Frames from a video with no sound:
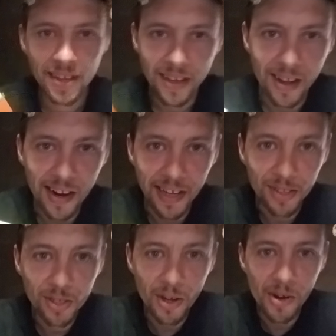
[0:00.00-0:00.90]
Alright,
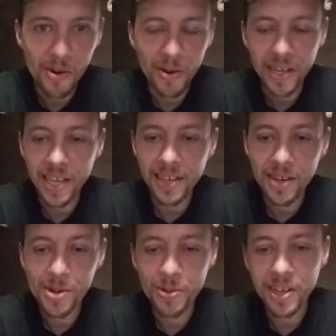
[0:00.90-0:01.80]
so again, you
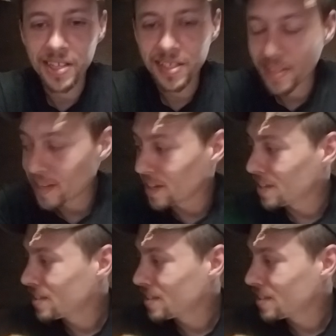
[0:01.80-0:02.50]
know, that's, I